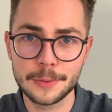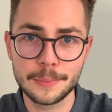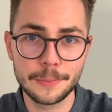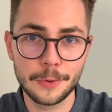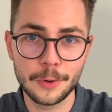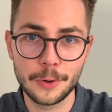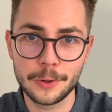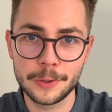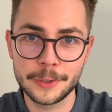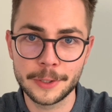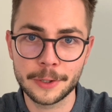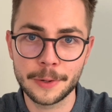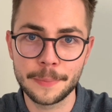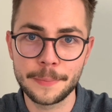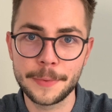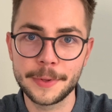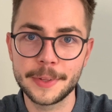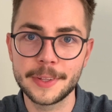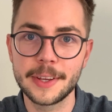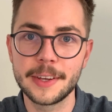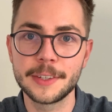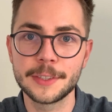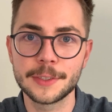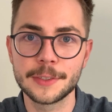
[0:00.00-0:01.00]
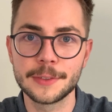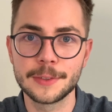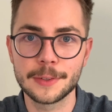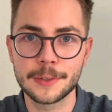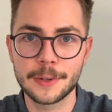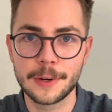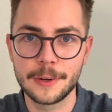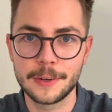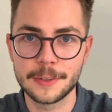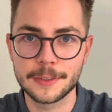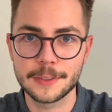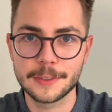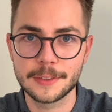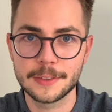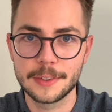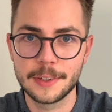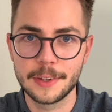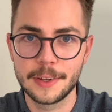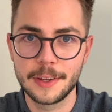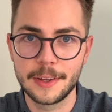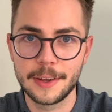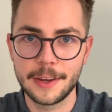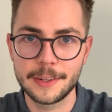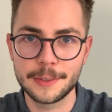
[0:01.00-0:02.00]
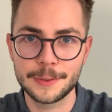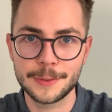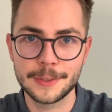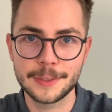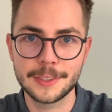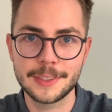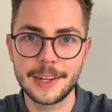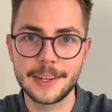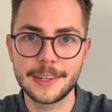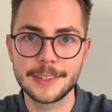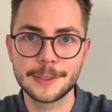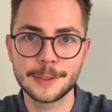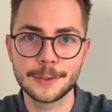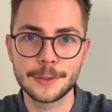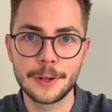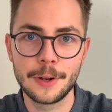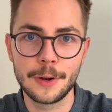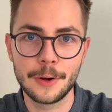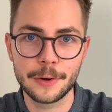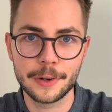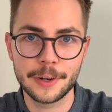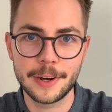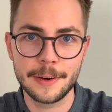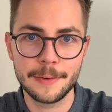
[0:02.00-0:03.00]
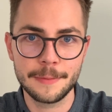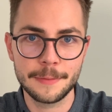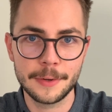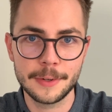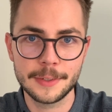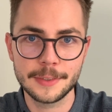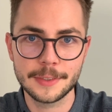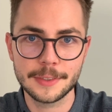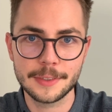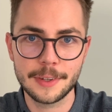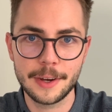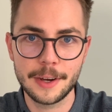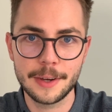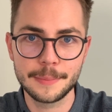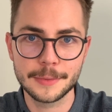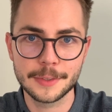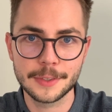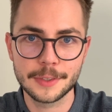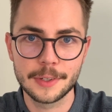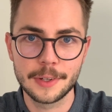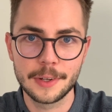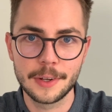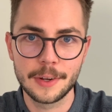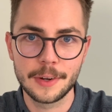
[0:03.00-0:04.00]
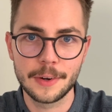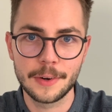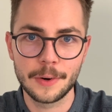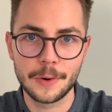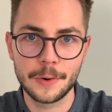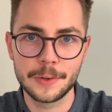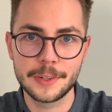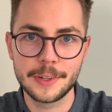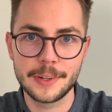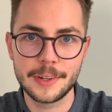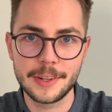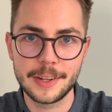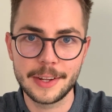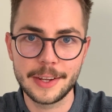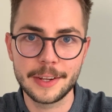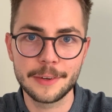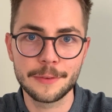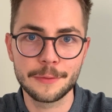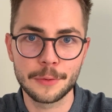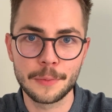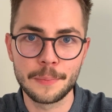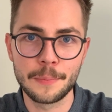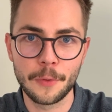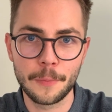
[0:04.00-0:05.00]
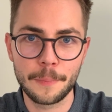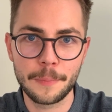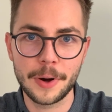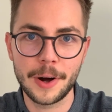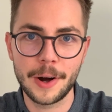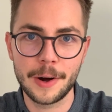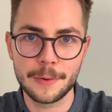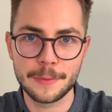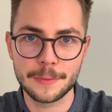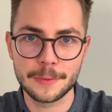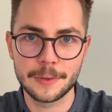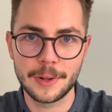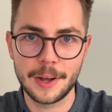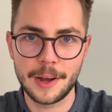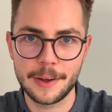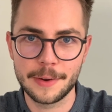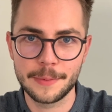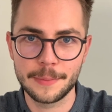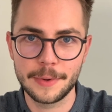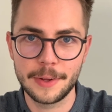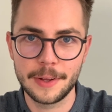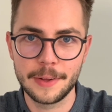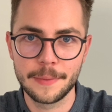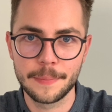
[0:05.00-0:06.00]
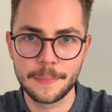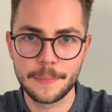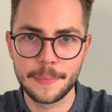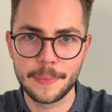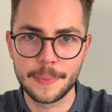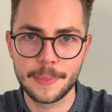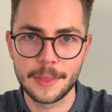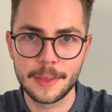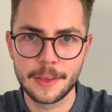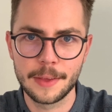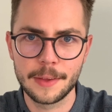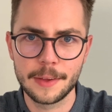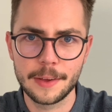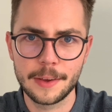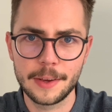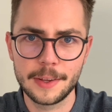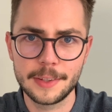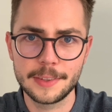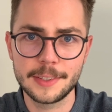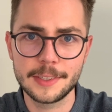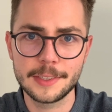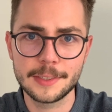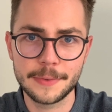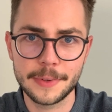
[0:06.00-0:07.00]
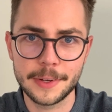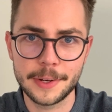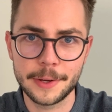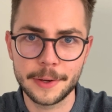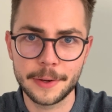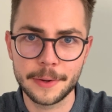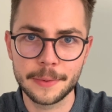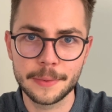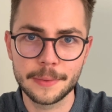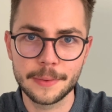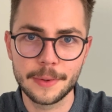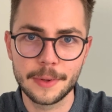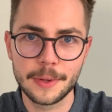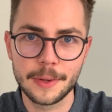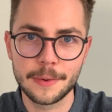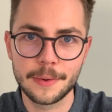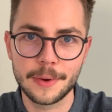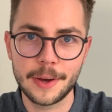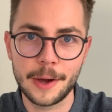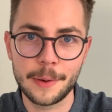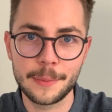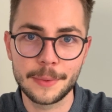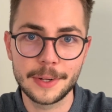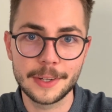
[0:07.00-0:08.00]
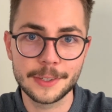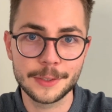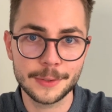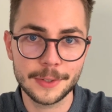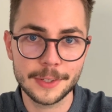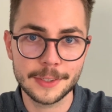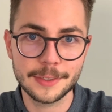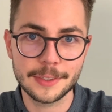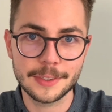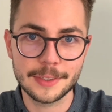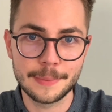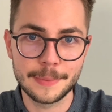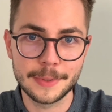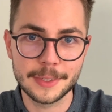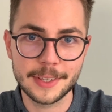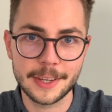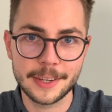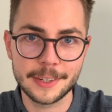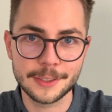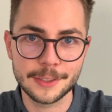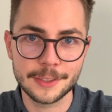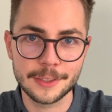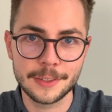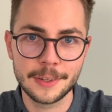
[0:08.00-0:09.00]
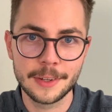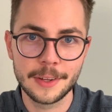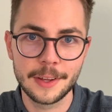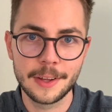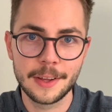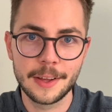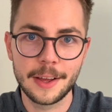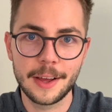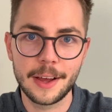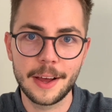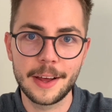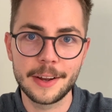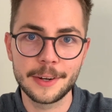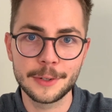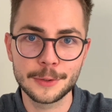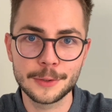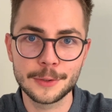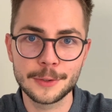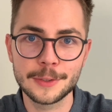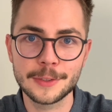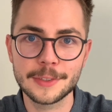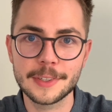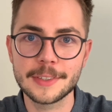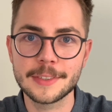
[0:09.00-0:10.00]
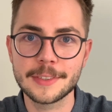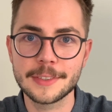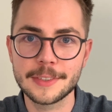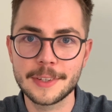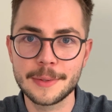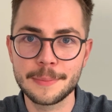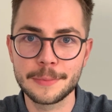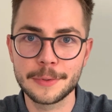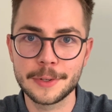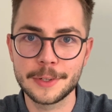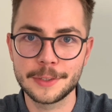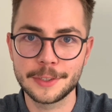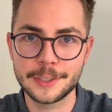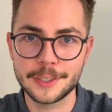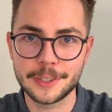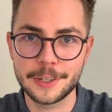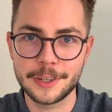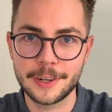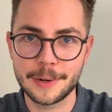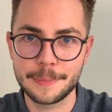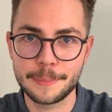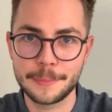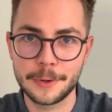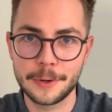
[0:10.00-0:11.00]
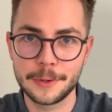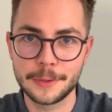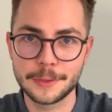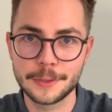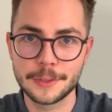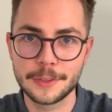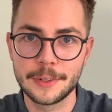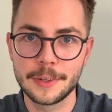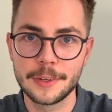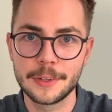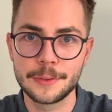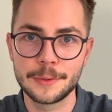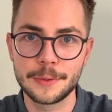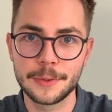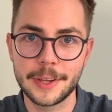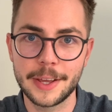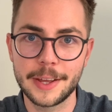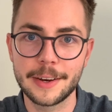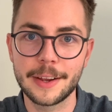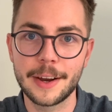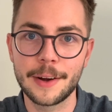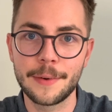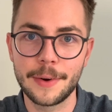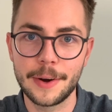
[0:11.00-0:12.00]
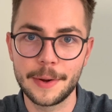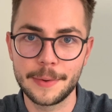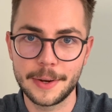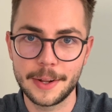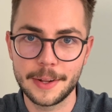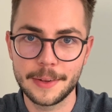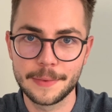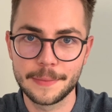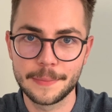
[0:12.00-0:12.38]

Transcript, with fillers: more the computational cost, and translates to longer inference times or the need for more powerful hardware. In this video, I will address this limitation and introduce a simple engineering approach to getting around it.